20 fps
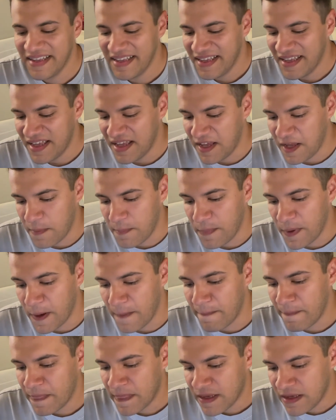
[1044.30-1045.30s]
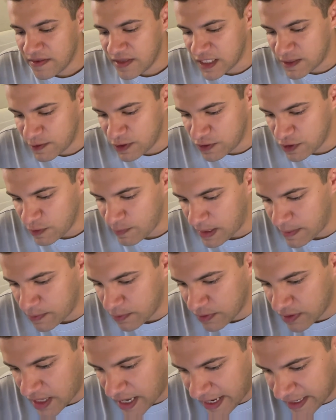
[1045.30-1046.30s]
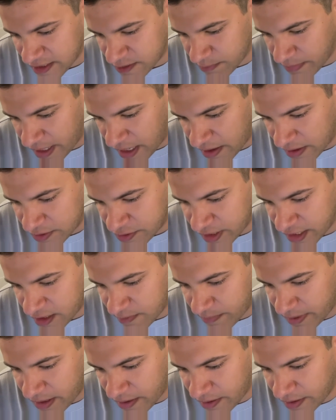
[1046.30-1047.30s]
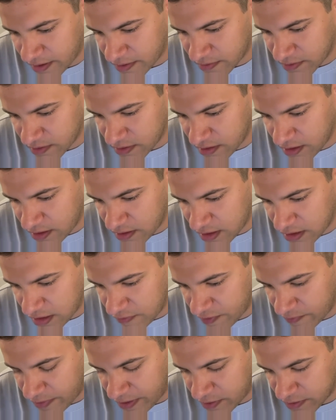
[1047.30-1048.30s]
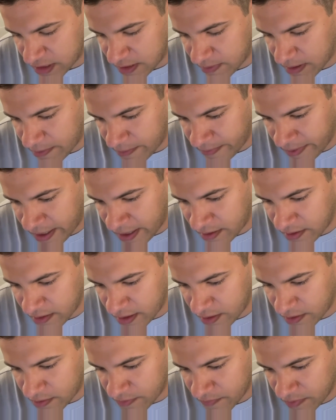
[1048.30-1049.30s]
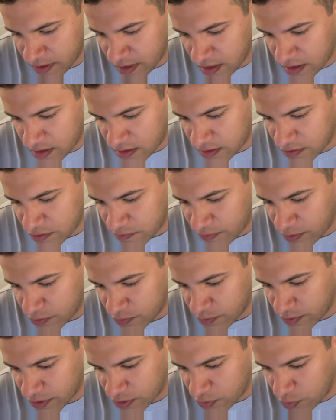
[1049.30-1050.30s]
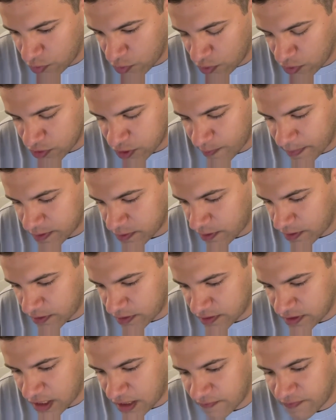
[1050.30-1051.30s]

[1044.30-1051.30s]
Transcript: Um, but these two people, Ice Bear and Jacob Berry, uh, I love your videos. Keep coming, man. And then this review is really cool. Don't be so hard on yourself.